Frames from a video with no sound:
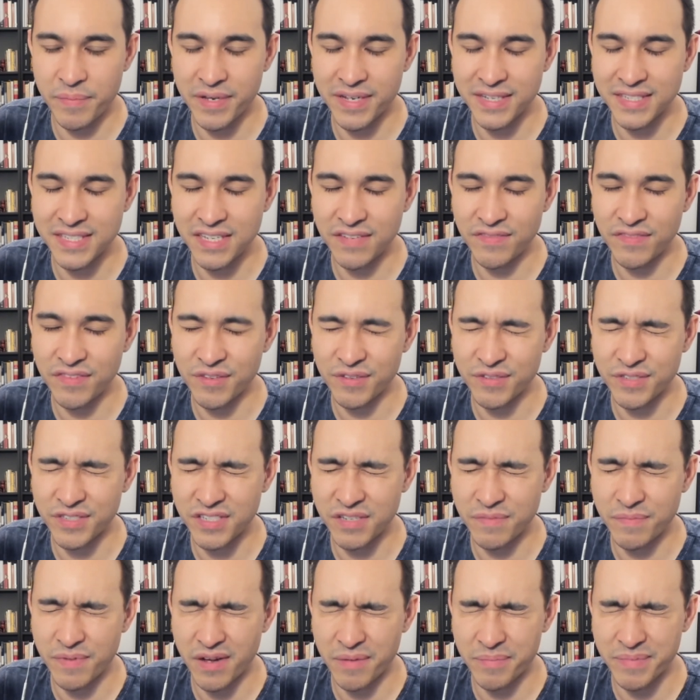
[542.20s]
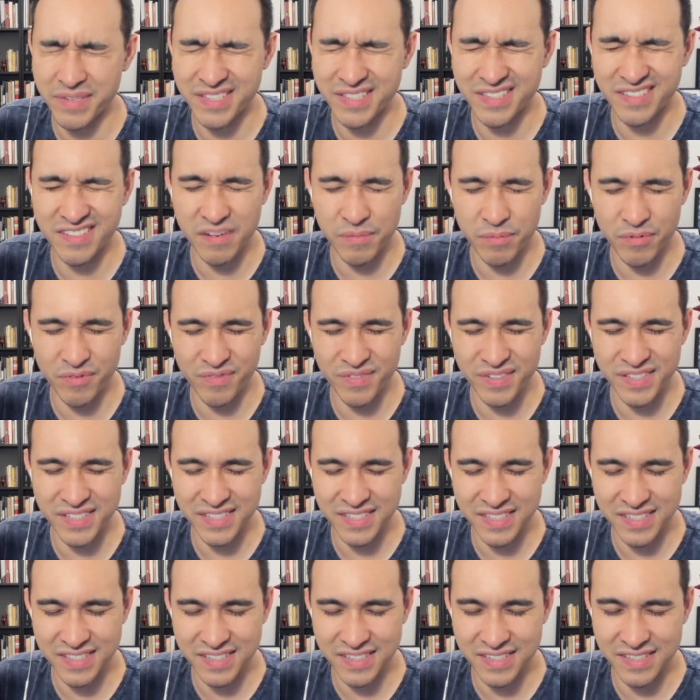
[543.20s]
because even though Seed Bomb is double
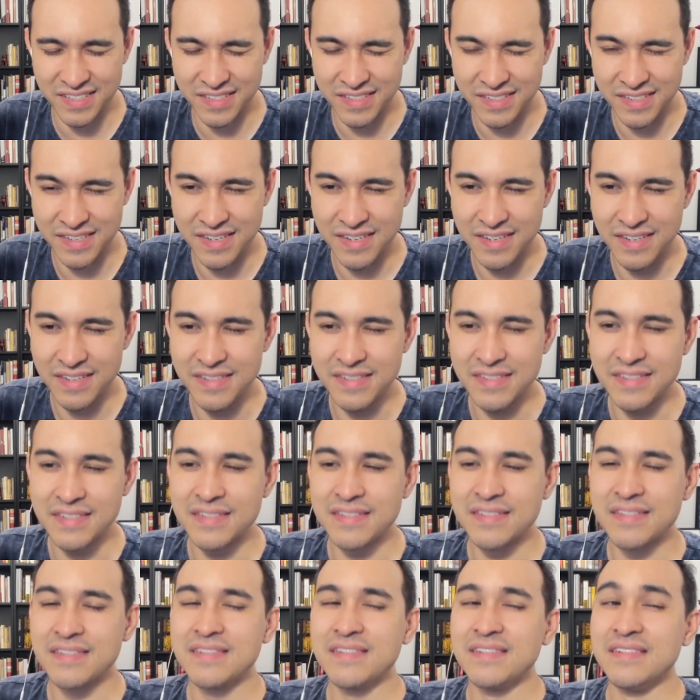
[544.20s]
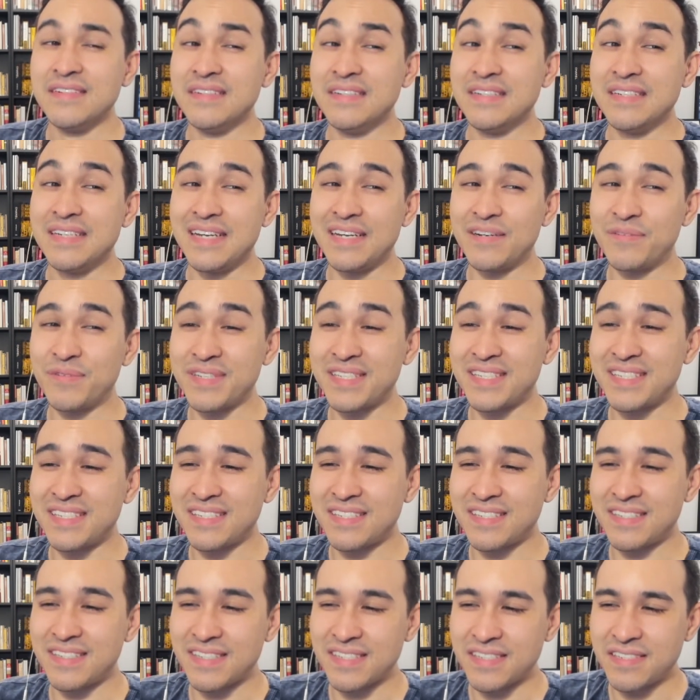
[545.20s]
resisted, it would
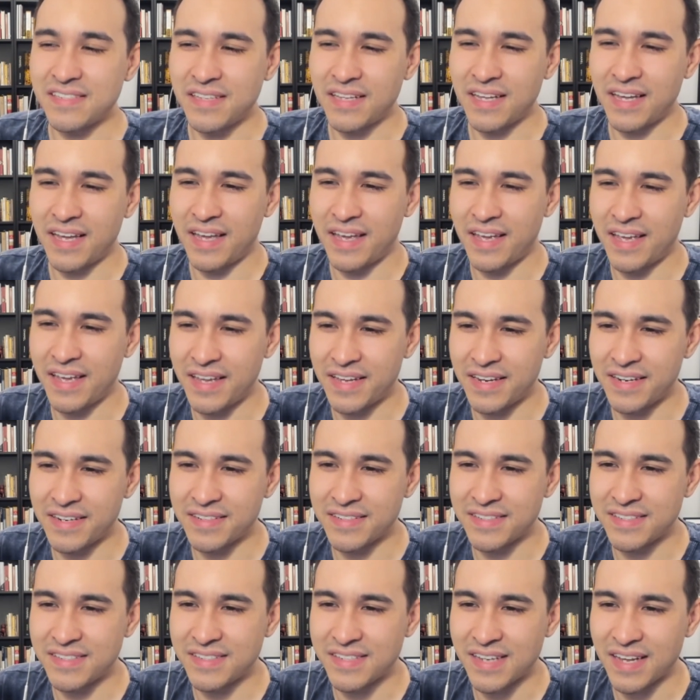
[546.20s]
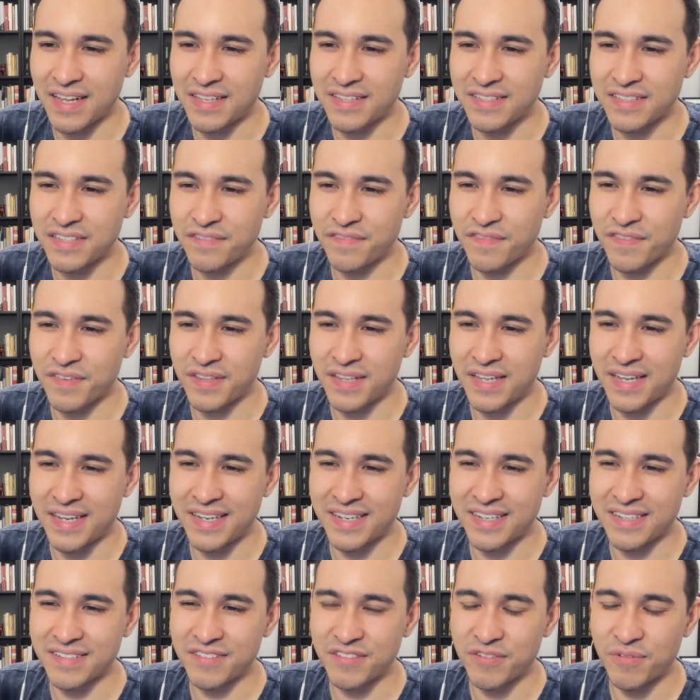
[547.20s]
still hit Salandit for
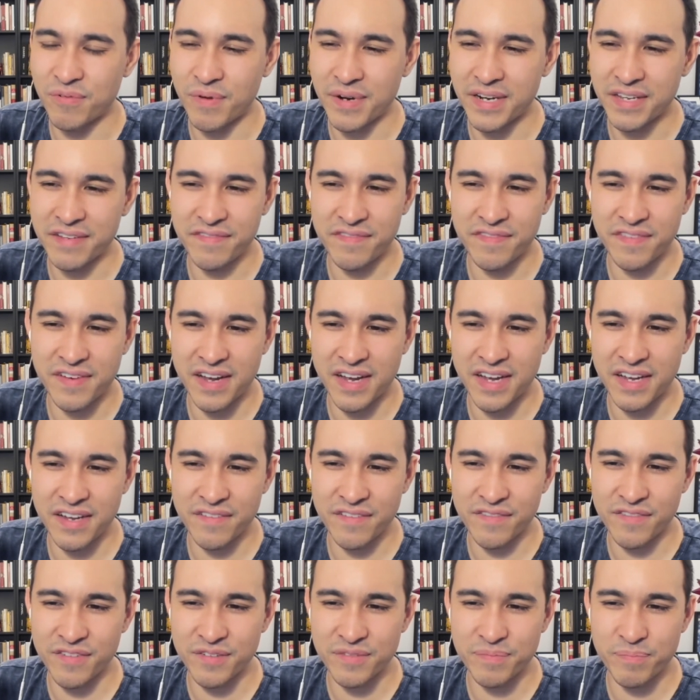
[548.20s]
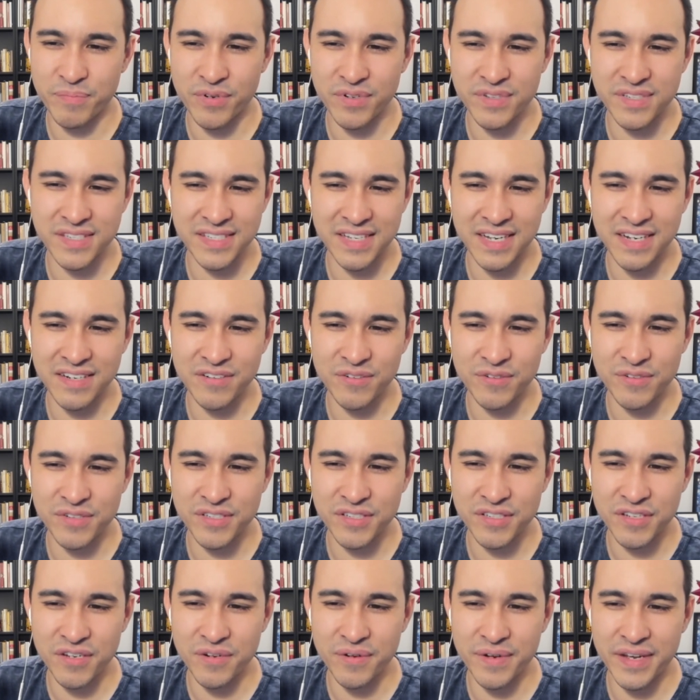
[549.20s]
like 25% or
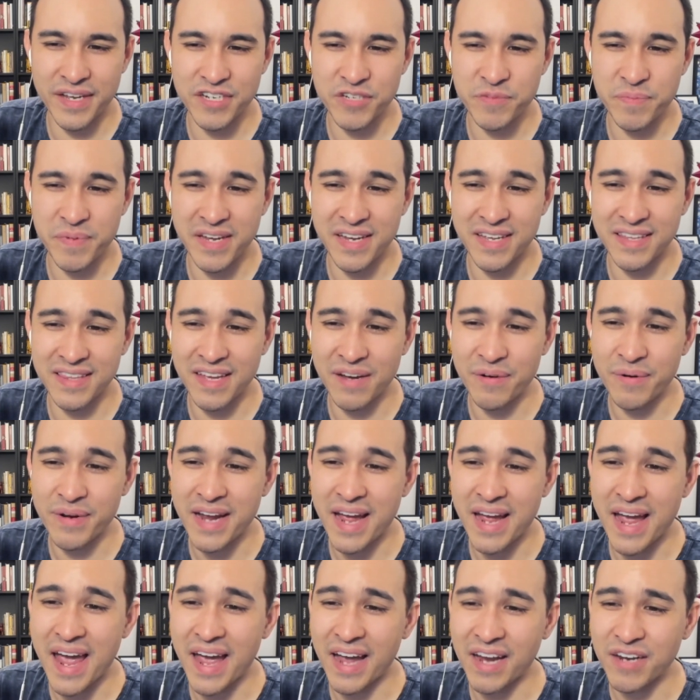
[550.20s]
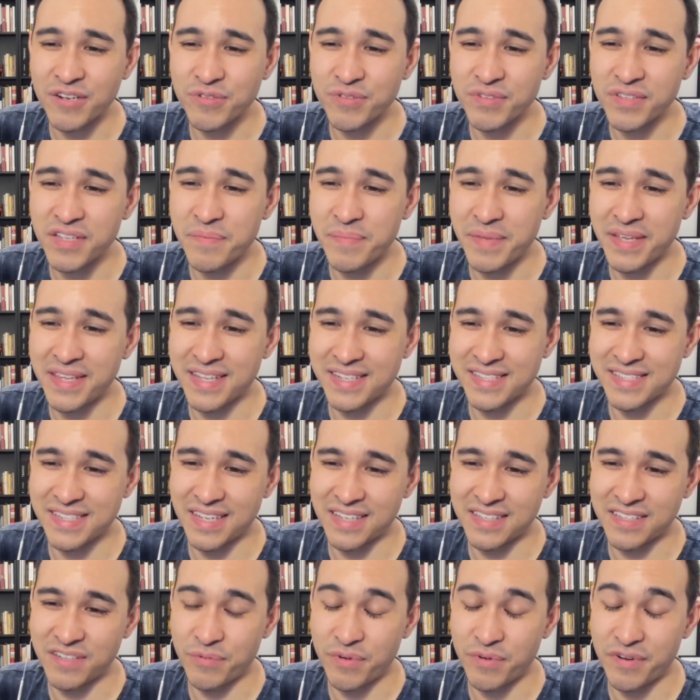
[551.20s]
so HP, and that would actually mean that
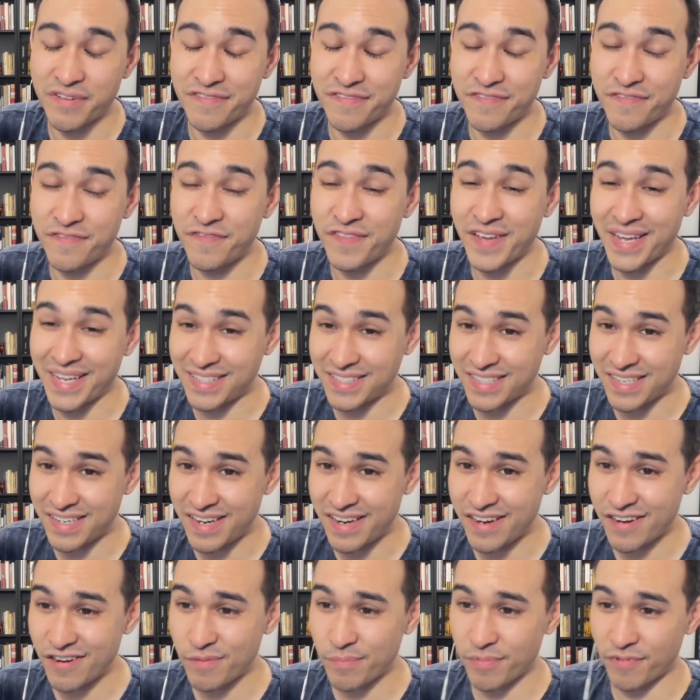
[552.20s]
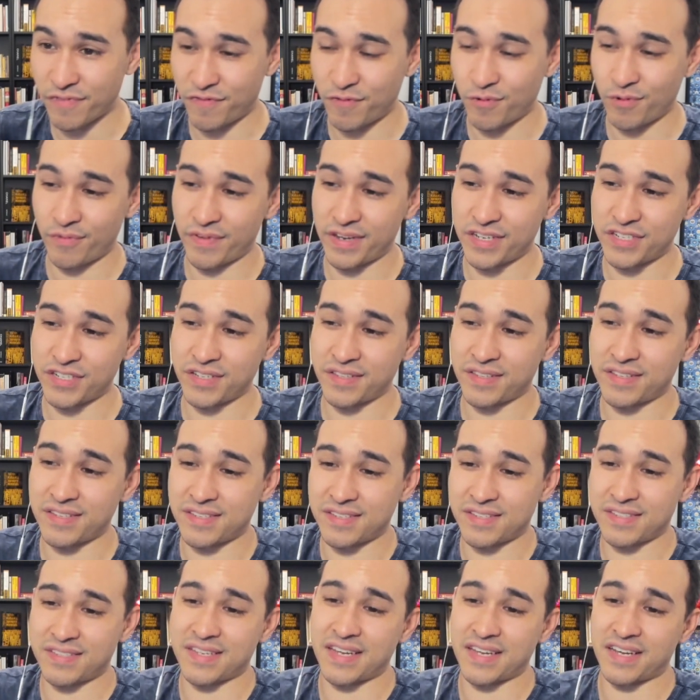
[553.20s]
Salandit would have fainted here before reaching this
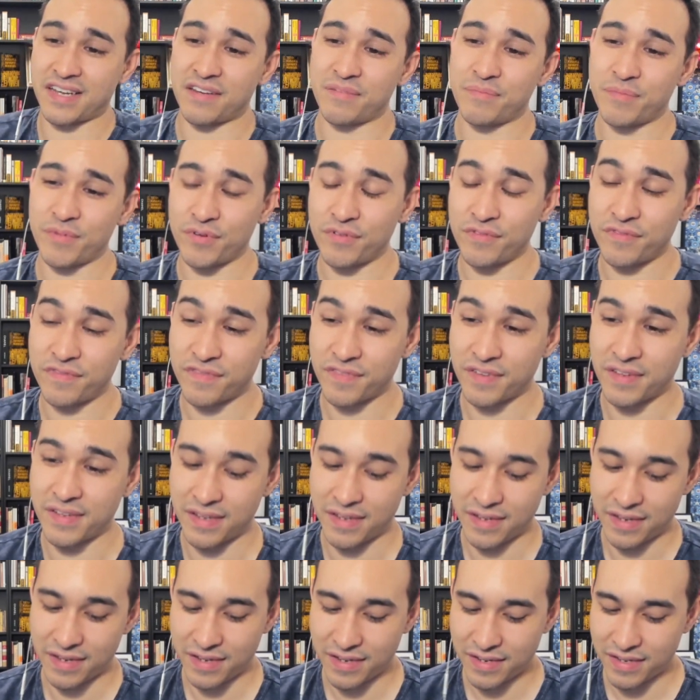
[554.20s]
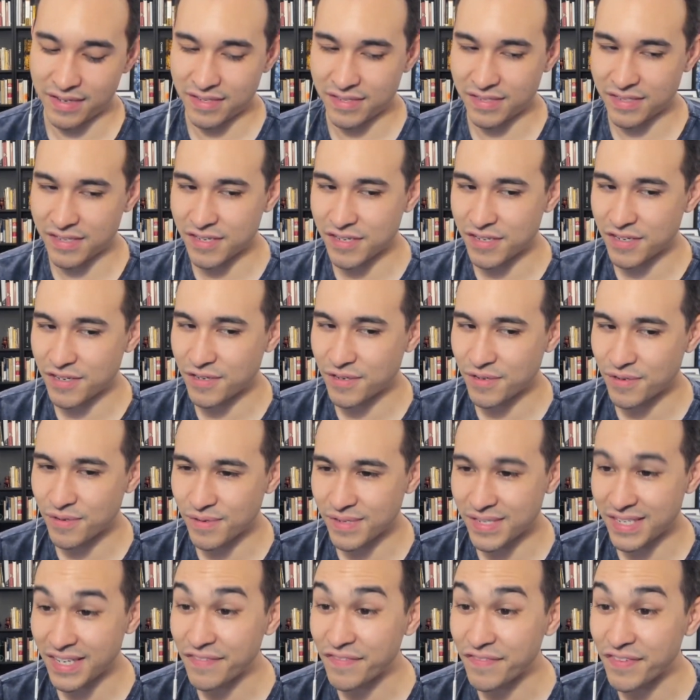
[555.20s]
second move.
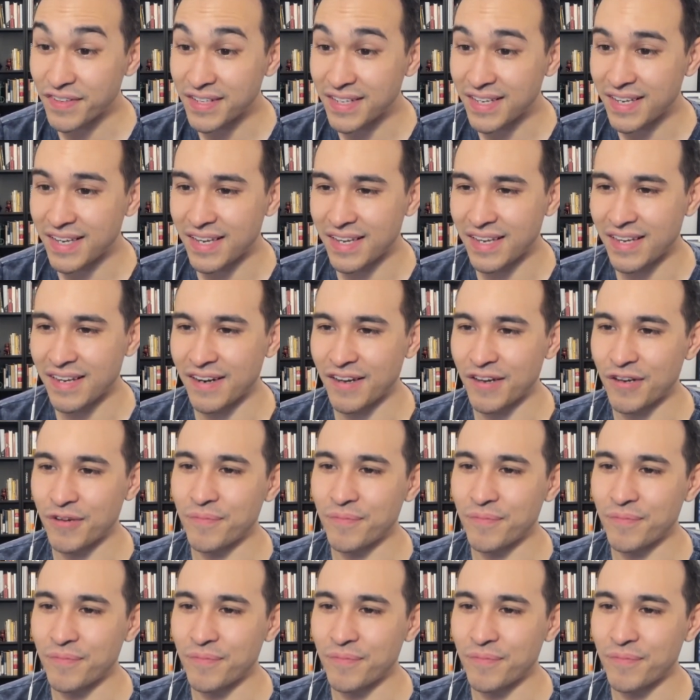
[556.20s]
So definitely,